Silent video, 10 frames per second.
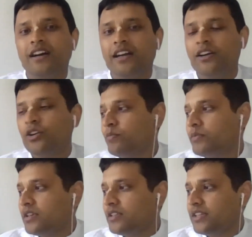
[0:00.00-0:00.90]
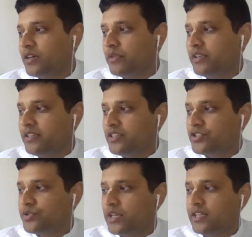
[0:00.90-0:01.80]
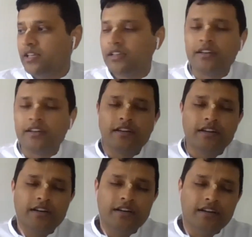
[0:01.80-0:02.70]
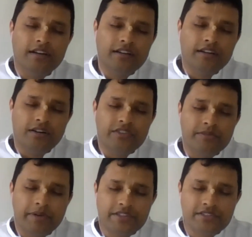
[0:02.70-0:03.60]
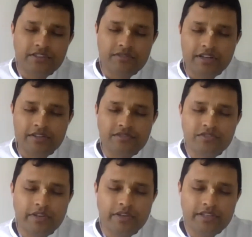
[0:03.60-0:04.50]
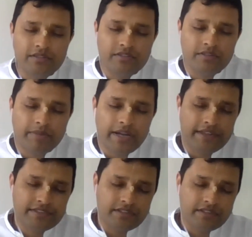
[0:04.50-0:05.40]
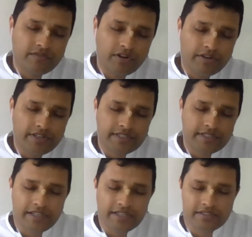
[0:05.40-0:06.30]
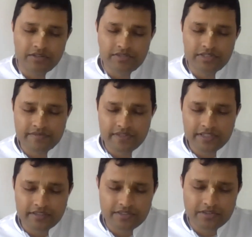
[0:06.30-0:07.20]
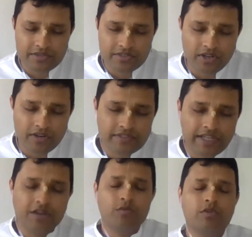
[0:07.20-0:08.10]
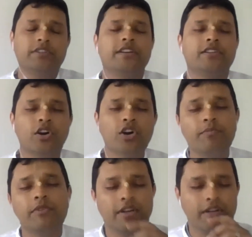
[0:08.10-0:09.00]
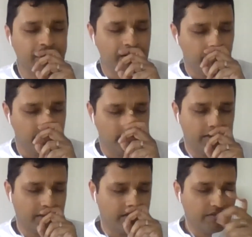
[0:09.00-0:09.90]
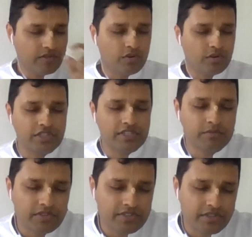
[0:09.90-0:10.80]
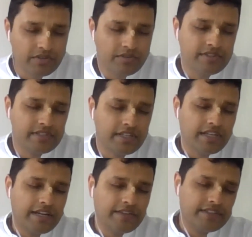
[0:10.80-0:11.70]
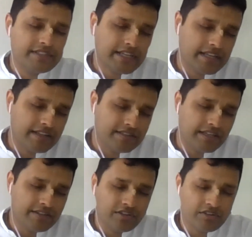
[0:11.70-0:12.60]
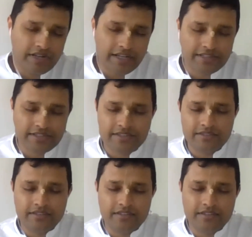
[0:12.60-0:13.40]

I hope that when he is treading on the pasture grounds, or when he's on the paths in the forest, that his lotus feet, they're so soft, how will they cope with all the small stones and the sand and the grass?